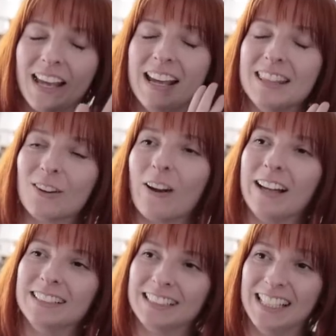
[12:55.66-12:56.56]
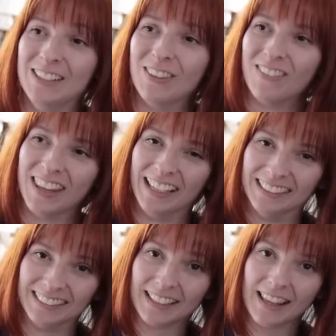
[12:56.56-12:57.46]
In the grand scheme of
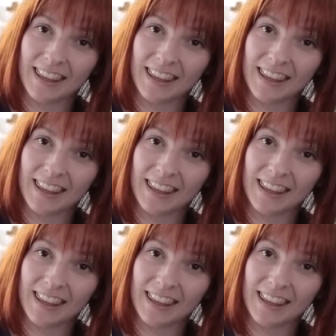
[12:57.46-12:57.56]
things,